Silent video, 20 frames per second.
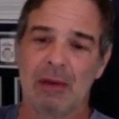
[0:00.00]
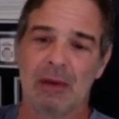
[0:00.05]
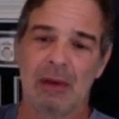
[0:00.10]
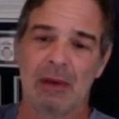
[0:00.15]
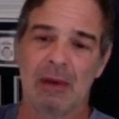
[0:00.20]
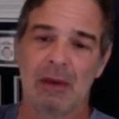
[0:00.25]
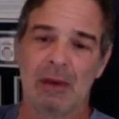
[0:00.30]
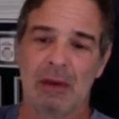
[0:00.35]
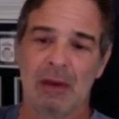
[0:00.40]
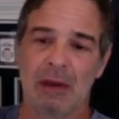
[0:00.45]

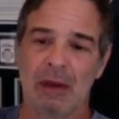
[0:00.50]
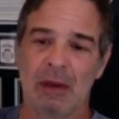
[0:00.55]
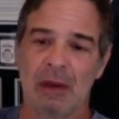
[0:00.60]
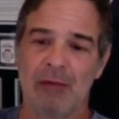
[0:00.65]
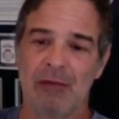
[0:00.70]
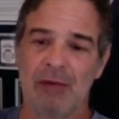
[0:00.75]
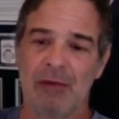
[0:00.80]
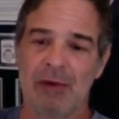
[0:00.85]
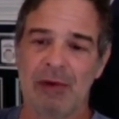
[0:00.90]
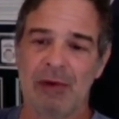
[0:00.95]

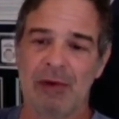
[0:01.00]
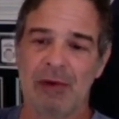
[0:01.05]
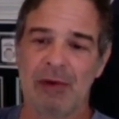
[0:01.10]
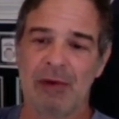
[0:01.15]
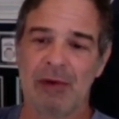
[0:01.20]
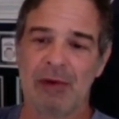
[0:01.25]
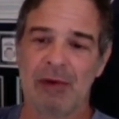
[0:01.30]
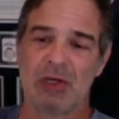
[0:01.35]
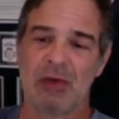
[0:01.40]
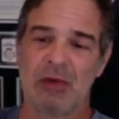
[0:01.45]
of a
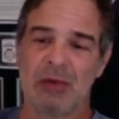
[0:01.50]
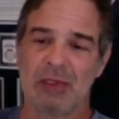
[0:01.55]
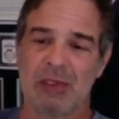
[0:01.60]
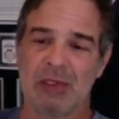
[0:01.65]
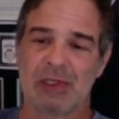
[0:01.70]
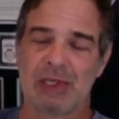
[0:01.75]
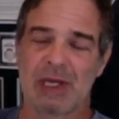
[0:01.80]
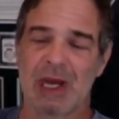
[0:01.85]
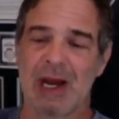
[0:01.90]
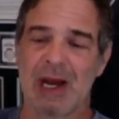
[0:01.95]

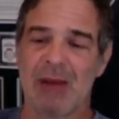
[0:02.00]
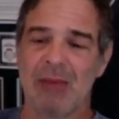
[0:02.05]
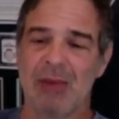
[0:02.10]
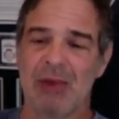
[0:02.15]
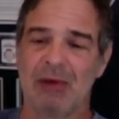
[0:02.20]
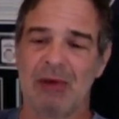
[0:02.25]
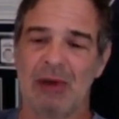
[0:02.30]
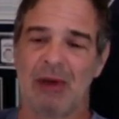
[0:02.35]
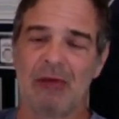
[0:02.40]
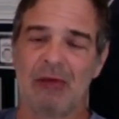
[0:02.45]
disingenuous
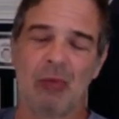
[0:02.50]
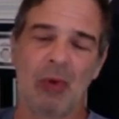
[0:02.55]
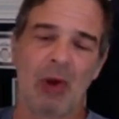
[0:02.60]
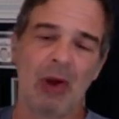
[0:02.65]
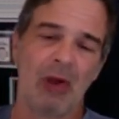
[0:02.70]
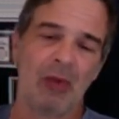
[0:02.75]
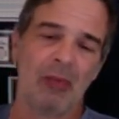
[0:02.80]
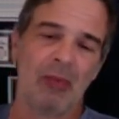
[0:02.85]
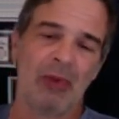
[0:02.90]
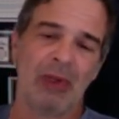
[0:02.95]
comment as
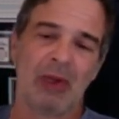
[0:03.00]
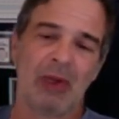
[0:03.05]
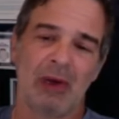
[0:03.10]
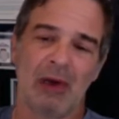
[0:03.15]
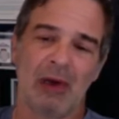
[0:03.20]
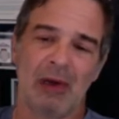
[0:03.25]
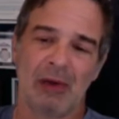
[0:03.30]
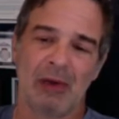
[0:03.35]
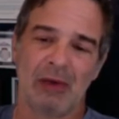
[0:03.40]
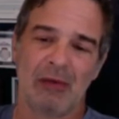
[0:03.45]
well,
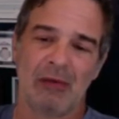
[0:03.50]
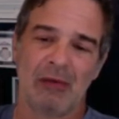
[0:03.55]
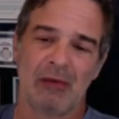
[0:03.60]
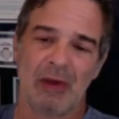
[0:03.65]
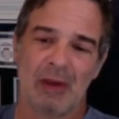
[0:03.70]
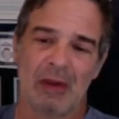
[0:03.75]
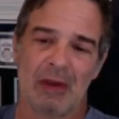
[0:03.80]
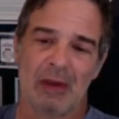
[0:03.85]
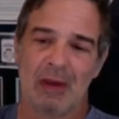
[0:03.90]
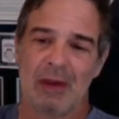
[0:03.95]

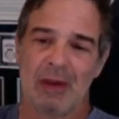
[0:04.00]
because,